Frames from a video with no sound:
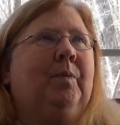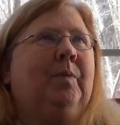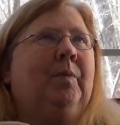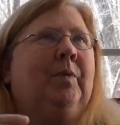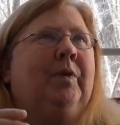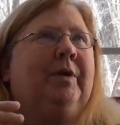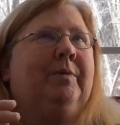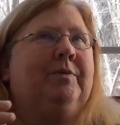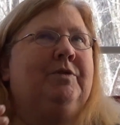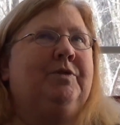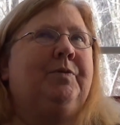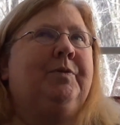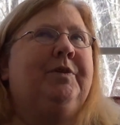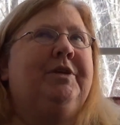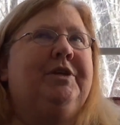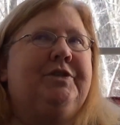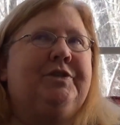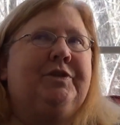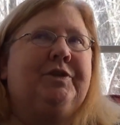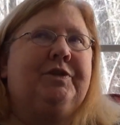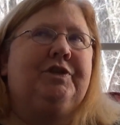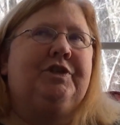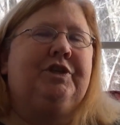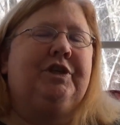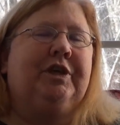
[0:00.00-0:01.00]
when I was
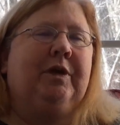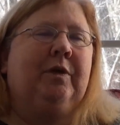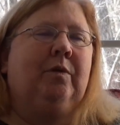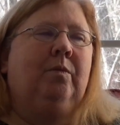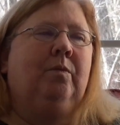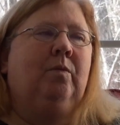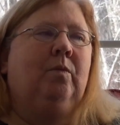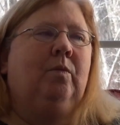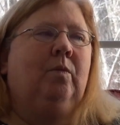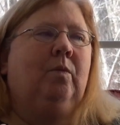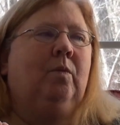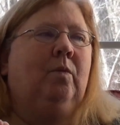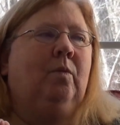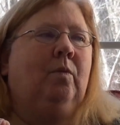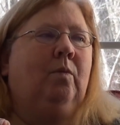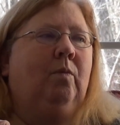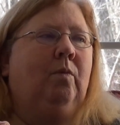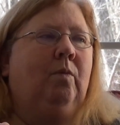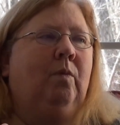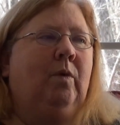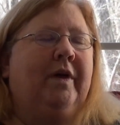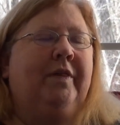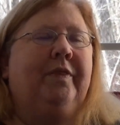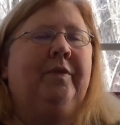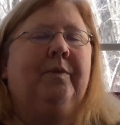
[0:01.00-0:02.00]
researching
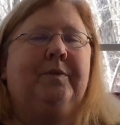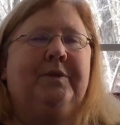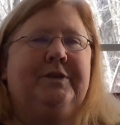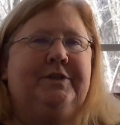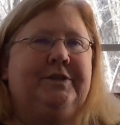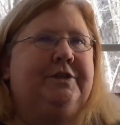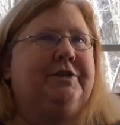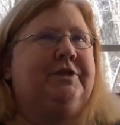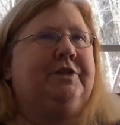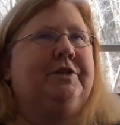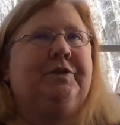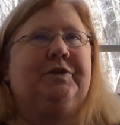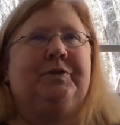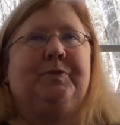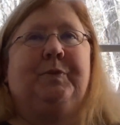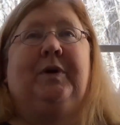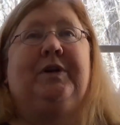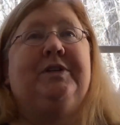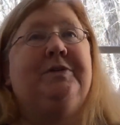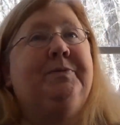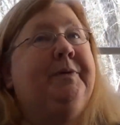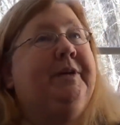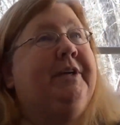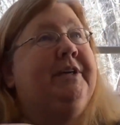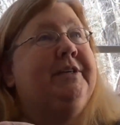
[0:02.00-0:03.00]
what the resistance
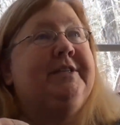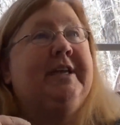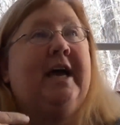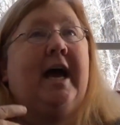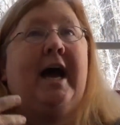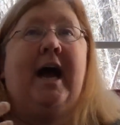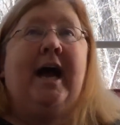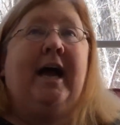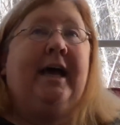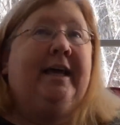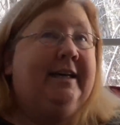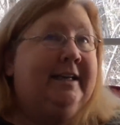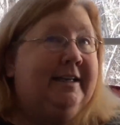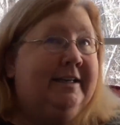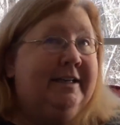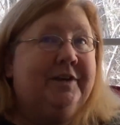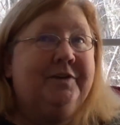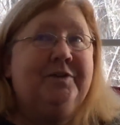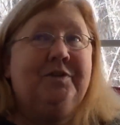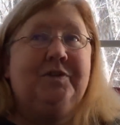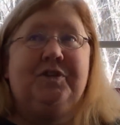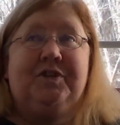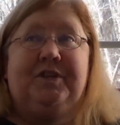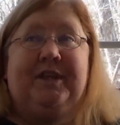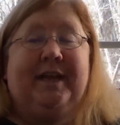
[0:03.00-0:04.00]
was, because I didn't
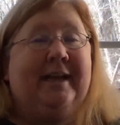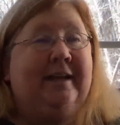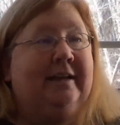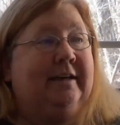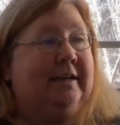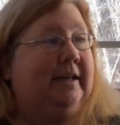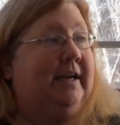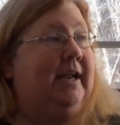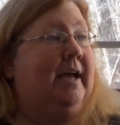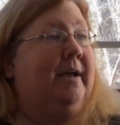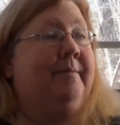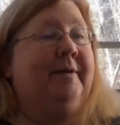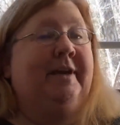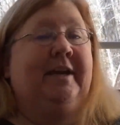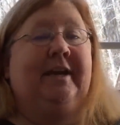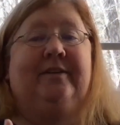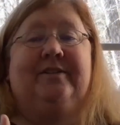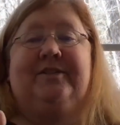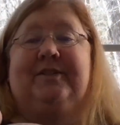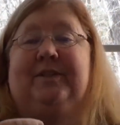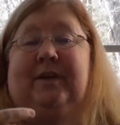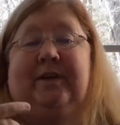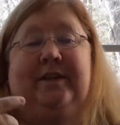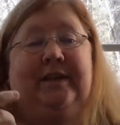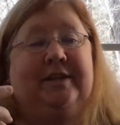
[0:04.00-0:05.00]
understand it. I mean, mm
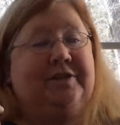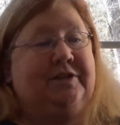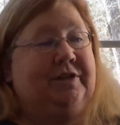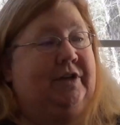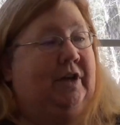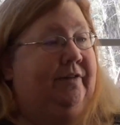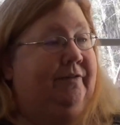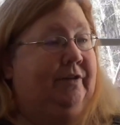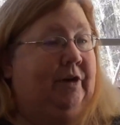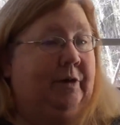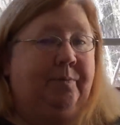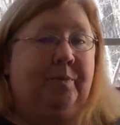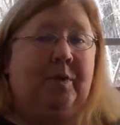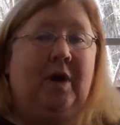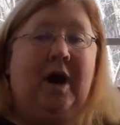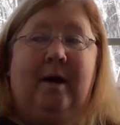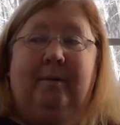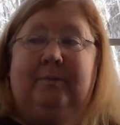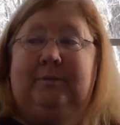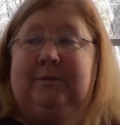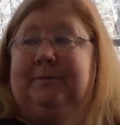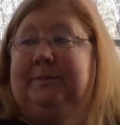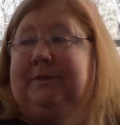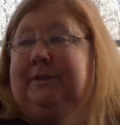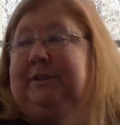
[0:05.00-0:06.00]
-hmm. I thought mm-hmm. it solved our
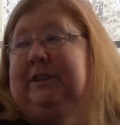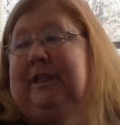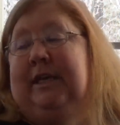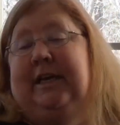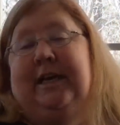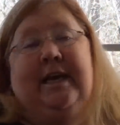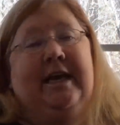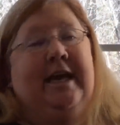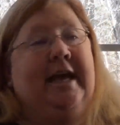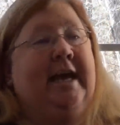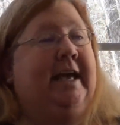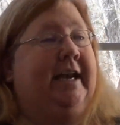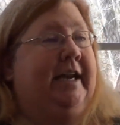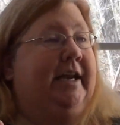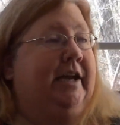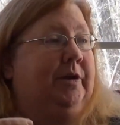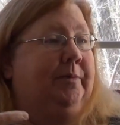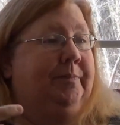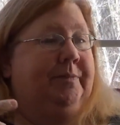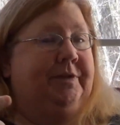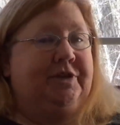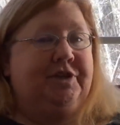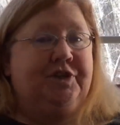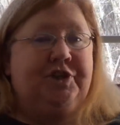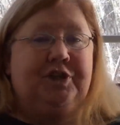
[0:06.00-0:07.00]
problems and it
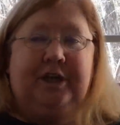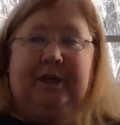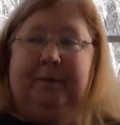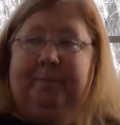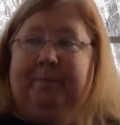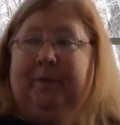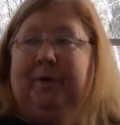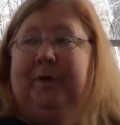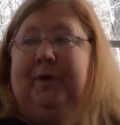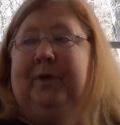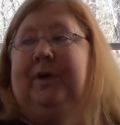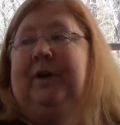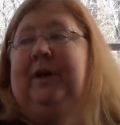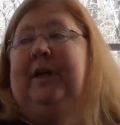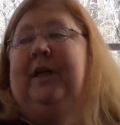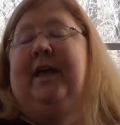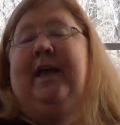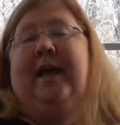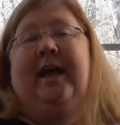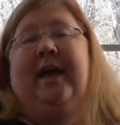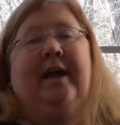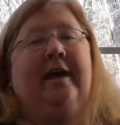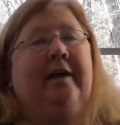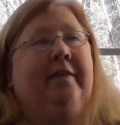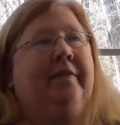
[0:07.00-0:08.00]
could be cheaper
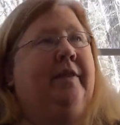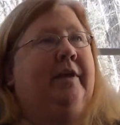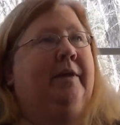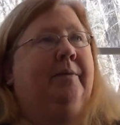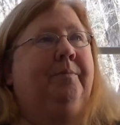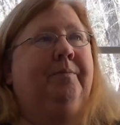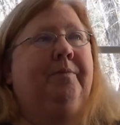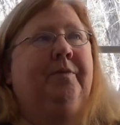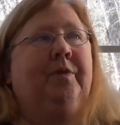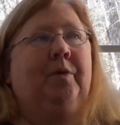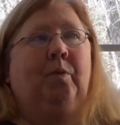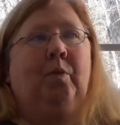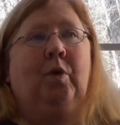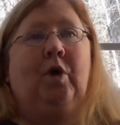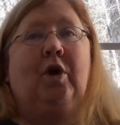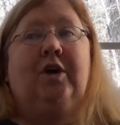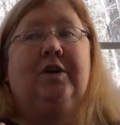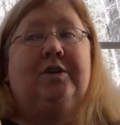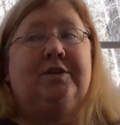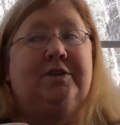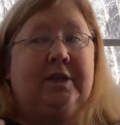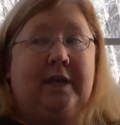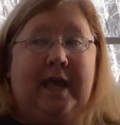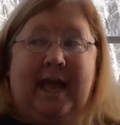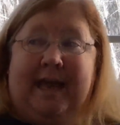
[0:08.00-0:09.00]
and the, the
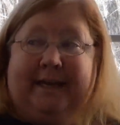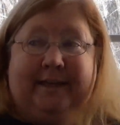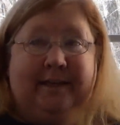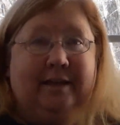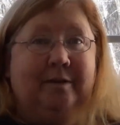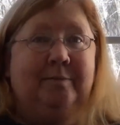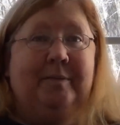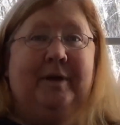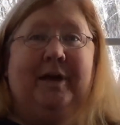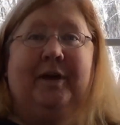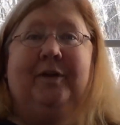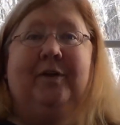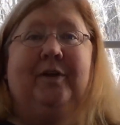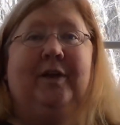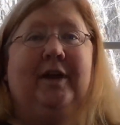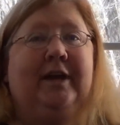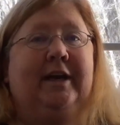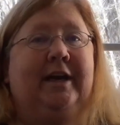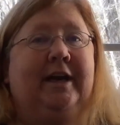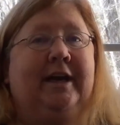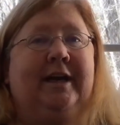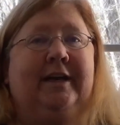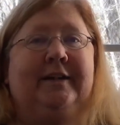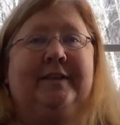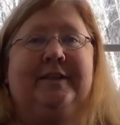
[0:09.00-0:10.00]
workers liked it better and
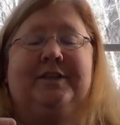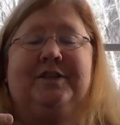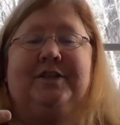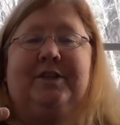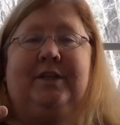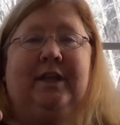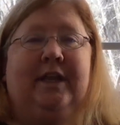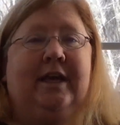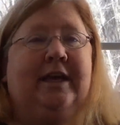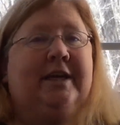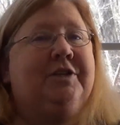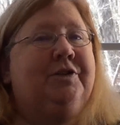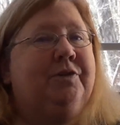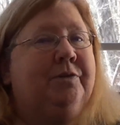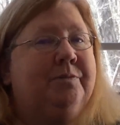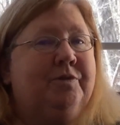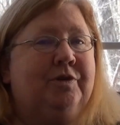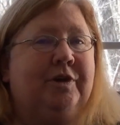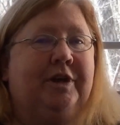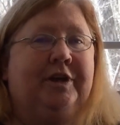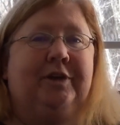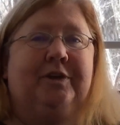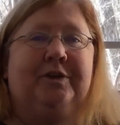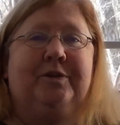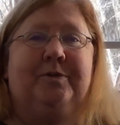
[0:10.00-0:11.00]
I had these classroom
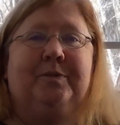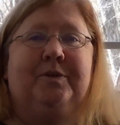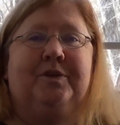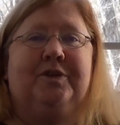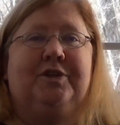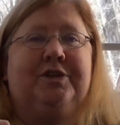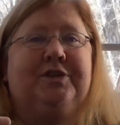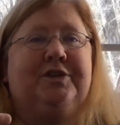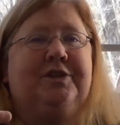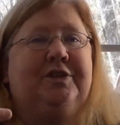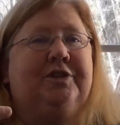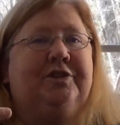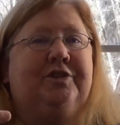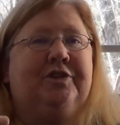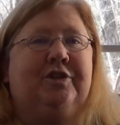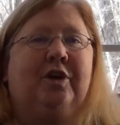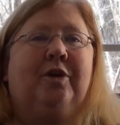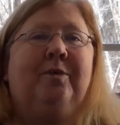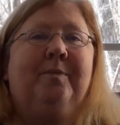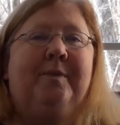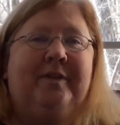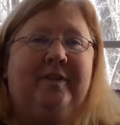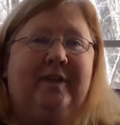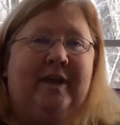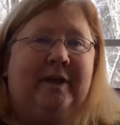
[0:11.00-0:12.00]
trainers who were just
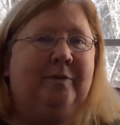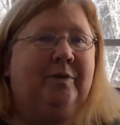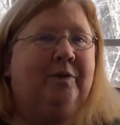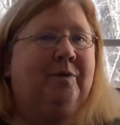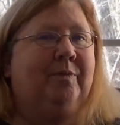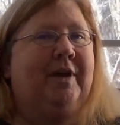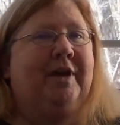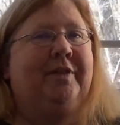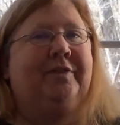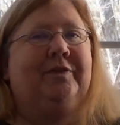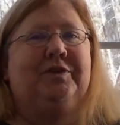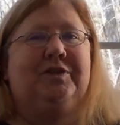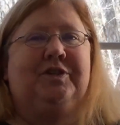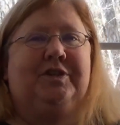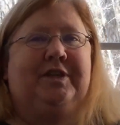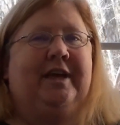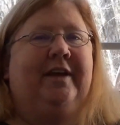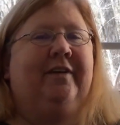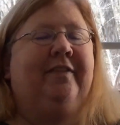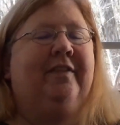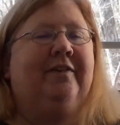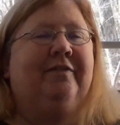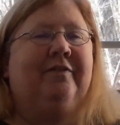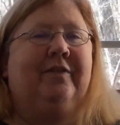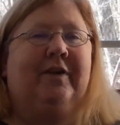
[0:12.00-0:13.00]
determined they would rather
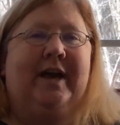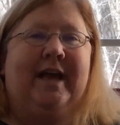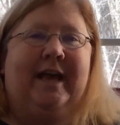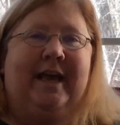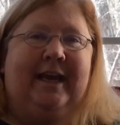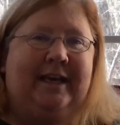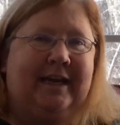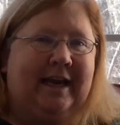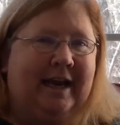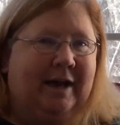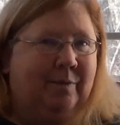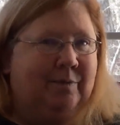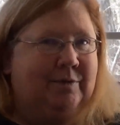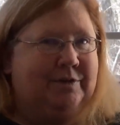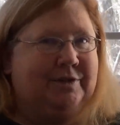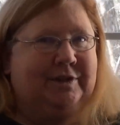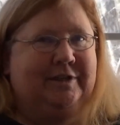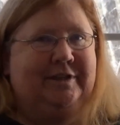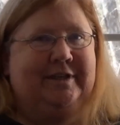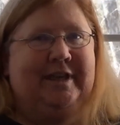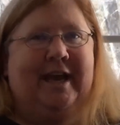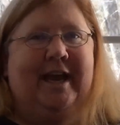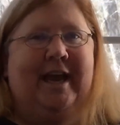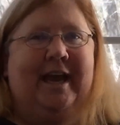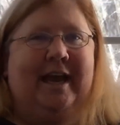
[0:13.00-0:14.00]
stand there for eight hours a
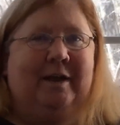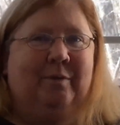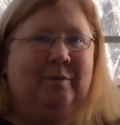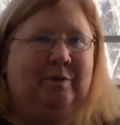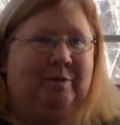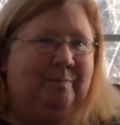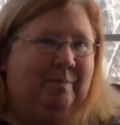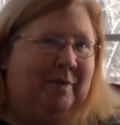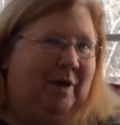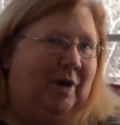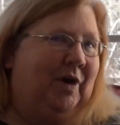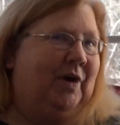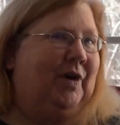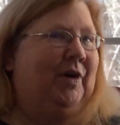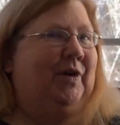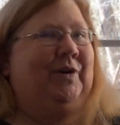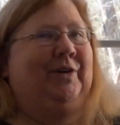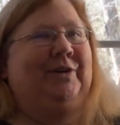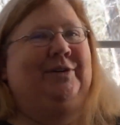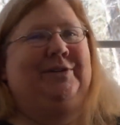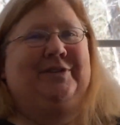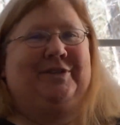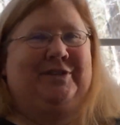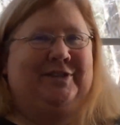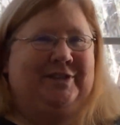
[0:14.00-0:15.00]
day with
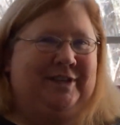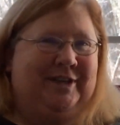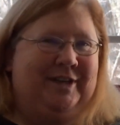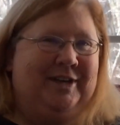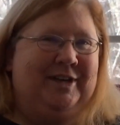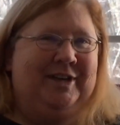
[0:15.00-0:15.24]
markers.